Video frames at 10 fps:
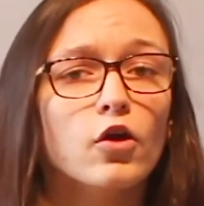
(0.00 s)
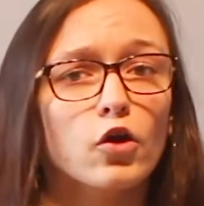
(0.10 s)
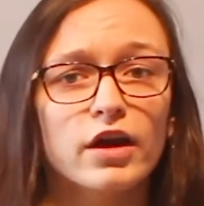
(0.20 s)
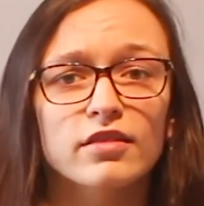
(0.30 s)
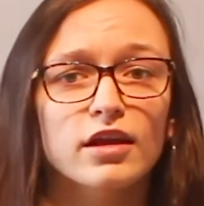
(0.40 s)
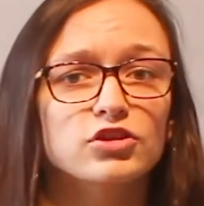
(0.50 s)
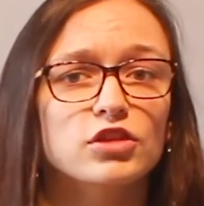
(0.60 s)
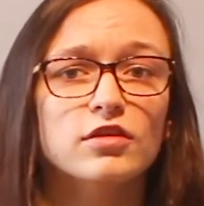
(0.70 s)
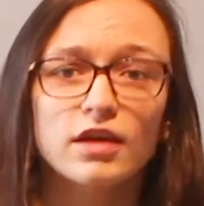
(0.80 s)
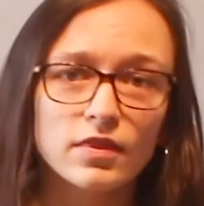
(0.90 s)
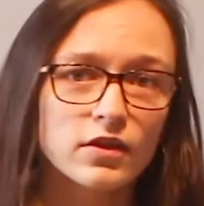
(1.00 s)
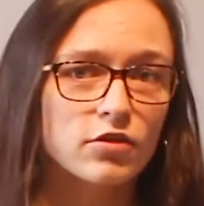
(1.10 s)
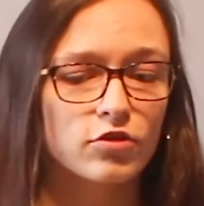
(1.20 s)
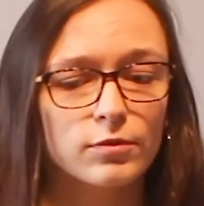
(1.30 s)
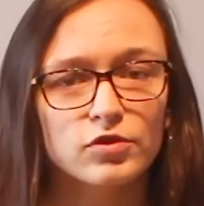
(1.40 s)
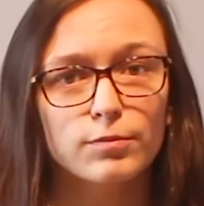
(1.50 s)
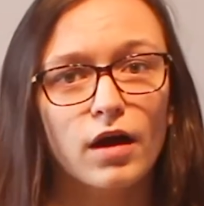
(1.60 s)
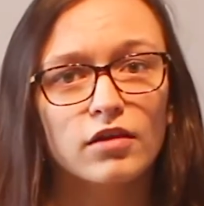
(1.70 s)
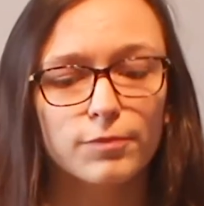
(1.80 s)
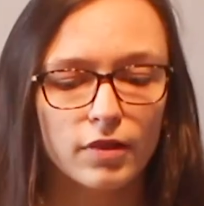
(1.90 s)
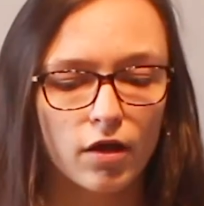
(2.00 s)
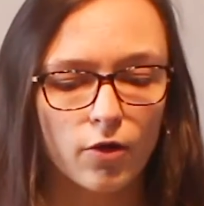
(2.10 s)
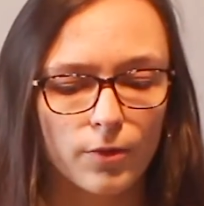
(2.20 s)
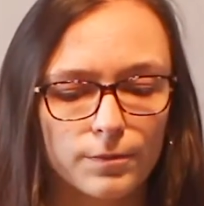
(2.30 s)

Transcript: organizations in the description box below.